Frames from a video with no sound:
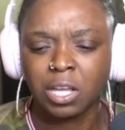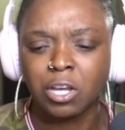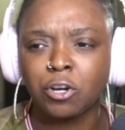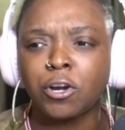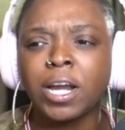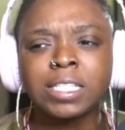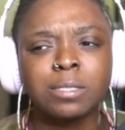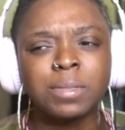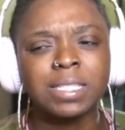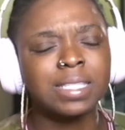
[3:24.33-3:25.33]

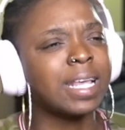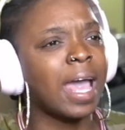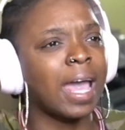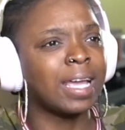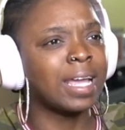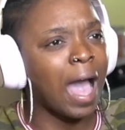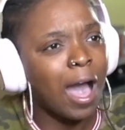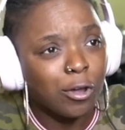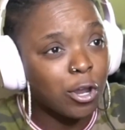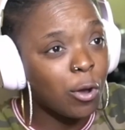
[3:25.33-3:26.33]
Christmas Day. I
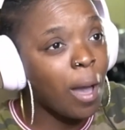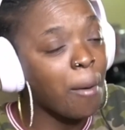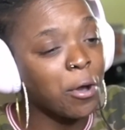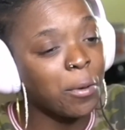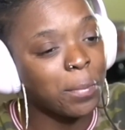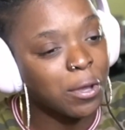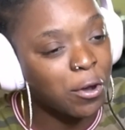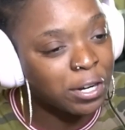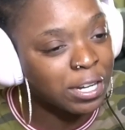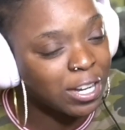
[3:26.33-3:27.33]
don't know where I'm going to be
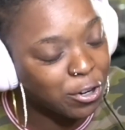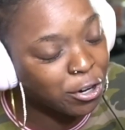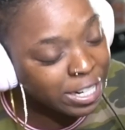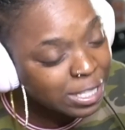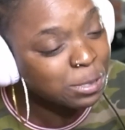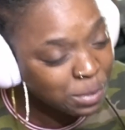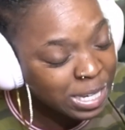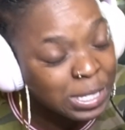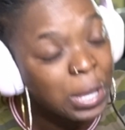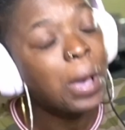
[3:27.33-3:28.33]
on
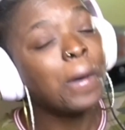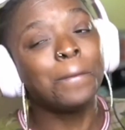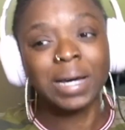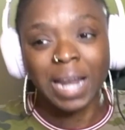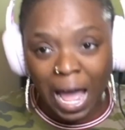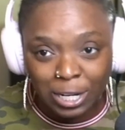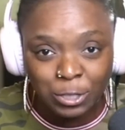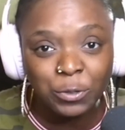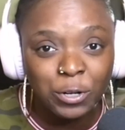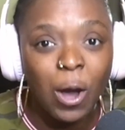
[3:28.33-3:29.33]
Christmas, but I
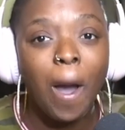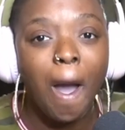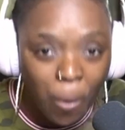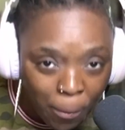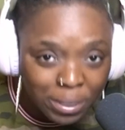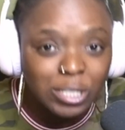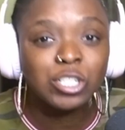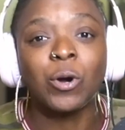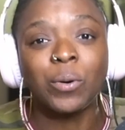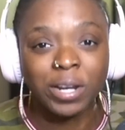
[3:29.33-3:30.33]
do know I'm going to be
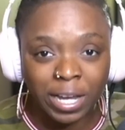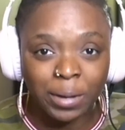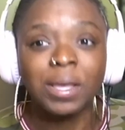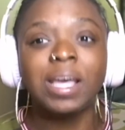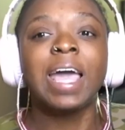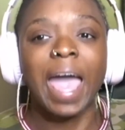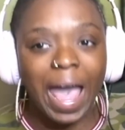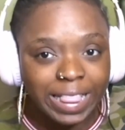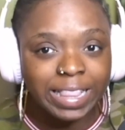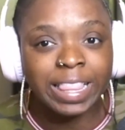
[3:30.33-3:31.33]
showing up
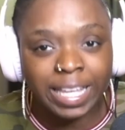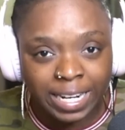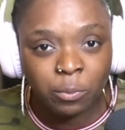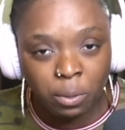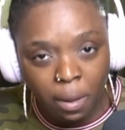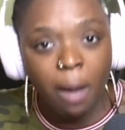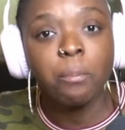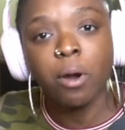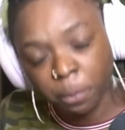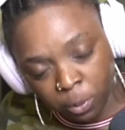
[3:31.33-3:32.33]
at the theater with my
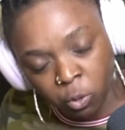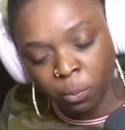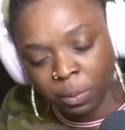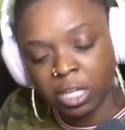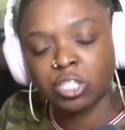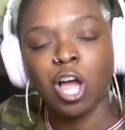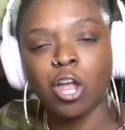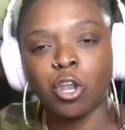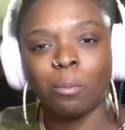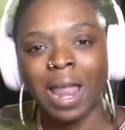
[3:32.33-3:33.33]
purple on because y'all
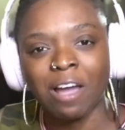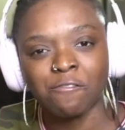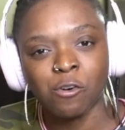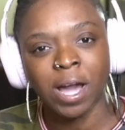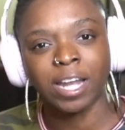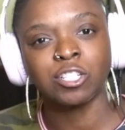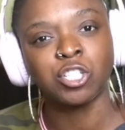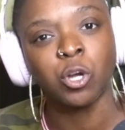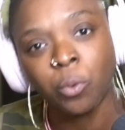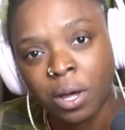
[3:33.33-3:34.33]
know black folk got to
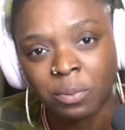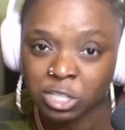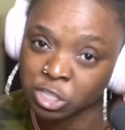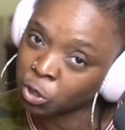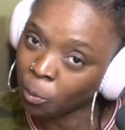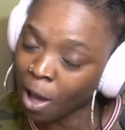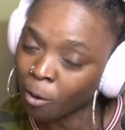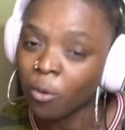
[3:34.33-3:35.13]
show up and show out.